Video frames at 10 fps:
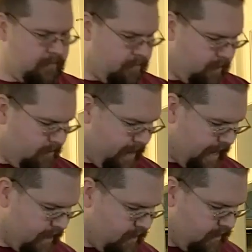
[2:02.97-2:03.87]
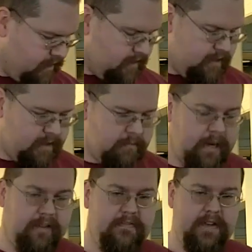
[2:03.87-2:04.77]
up pretty bad. But
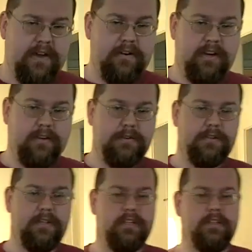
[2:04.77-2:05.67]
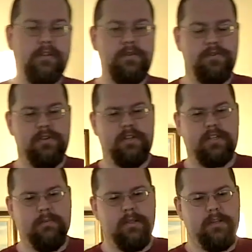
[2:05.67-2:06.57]
I've found an interesting solution to
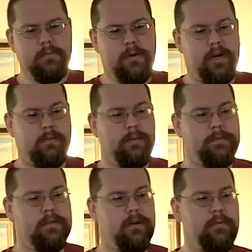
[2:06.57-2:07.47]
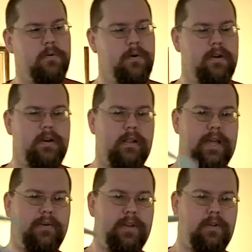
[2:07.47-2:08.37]
some of these problems. Number one,
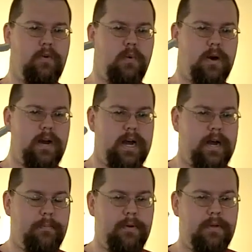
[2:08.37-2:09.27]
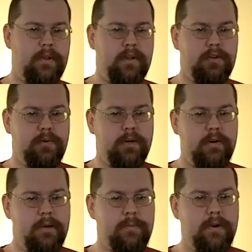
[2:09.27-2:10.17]
allowing you to work up to a
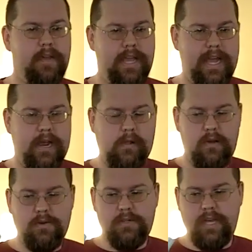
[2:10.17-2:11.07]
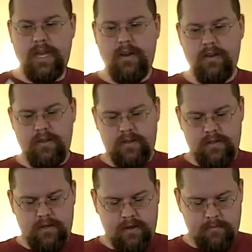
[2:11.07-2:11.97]
gripper you can't close yet.
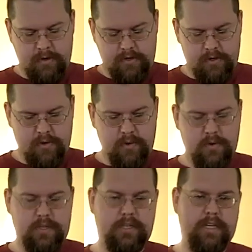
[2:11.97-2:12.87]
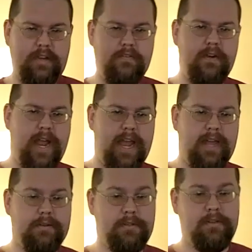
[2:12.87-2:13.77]
Number two, to save your
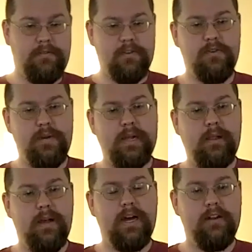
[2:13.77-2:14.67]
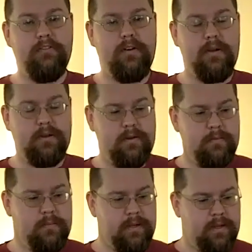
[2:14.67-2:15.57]
hands if you're doing a lot of
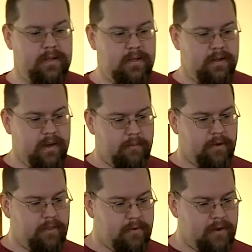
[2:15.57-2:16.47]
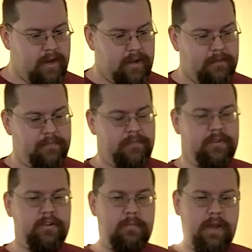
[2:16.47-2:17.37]
volume. Number three,
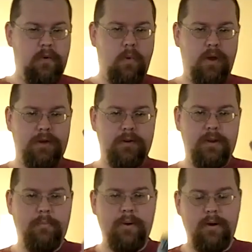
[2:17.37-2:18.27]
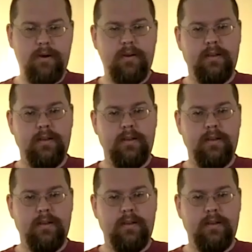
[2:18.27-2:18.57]
to make one gripper